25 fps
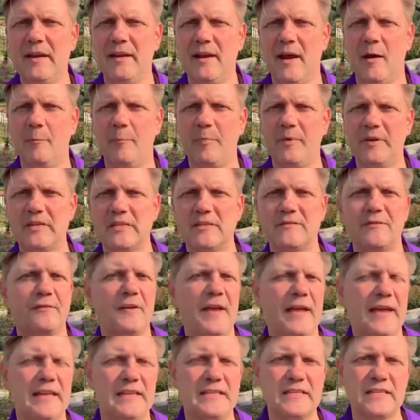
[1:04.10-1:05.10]
companies
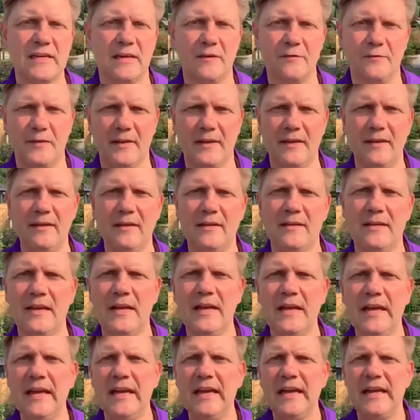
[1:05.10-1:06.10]
face, I think,
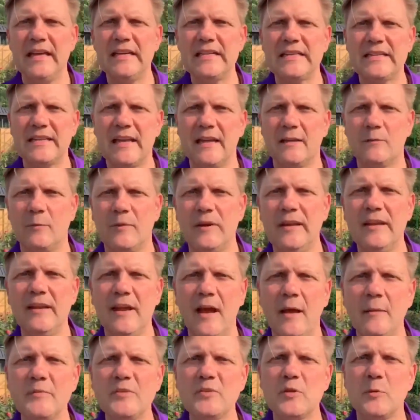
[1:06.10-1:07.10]
is that when it
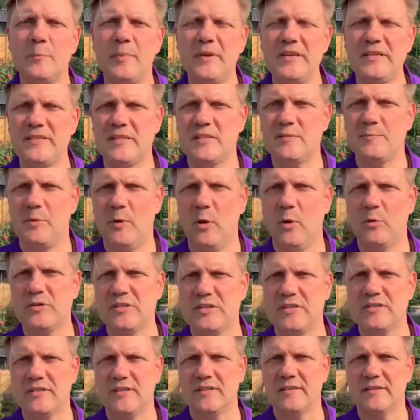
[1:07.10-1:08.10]
comes to business
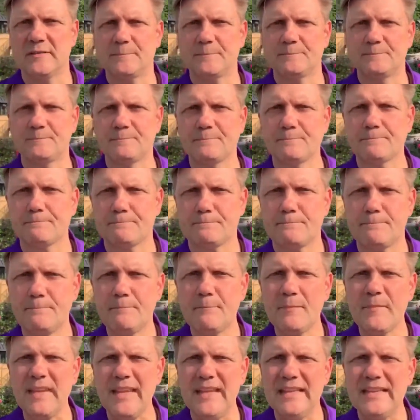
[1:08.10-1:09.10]
processes,
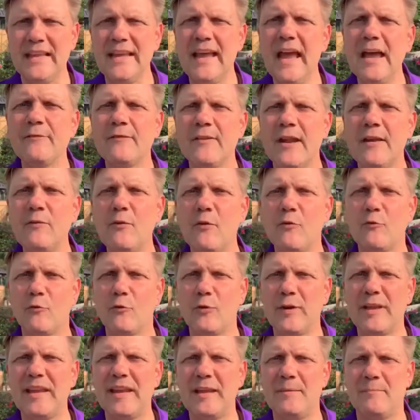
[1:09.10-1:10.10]
they have never
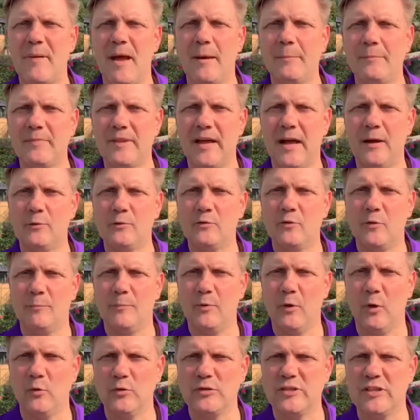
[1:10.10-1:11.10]
really mapped out the
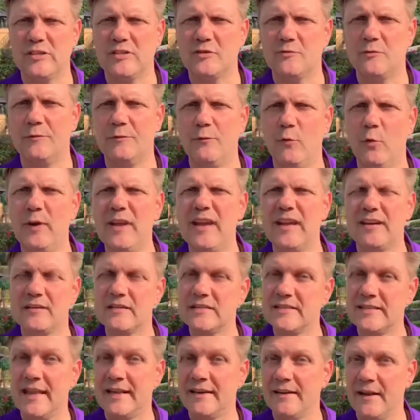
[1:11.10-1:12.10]
process to fully
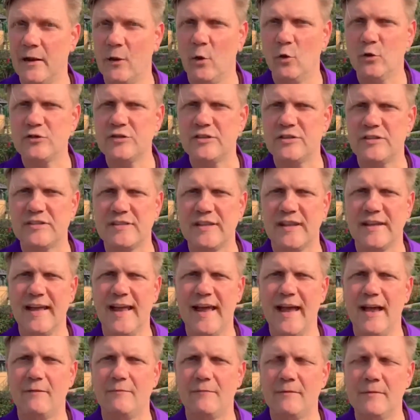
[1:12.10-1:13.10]
understand the losses they
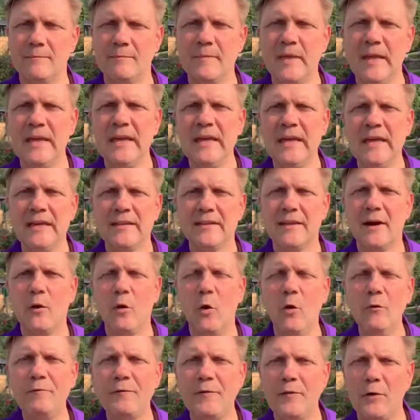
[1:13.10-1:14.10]
have. They're
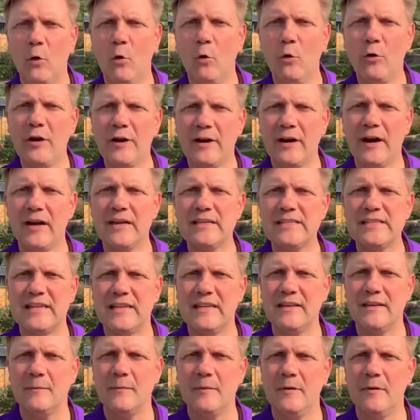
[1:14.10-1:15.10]
often organized
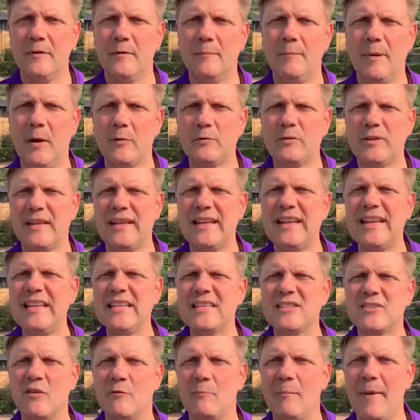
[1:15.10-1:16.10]
in uh, about
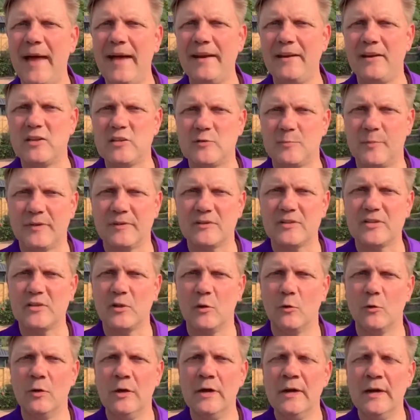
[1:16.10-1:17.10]
ease of management.
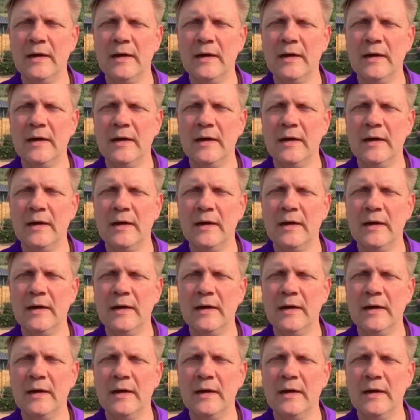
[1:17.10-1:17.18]
So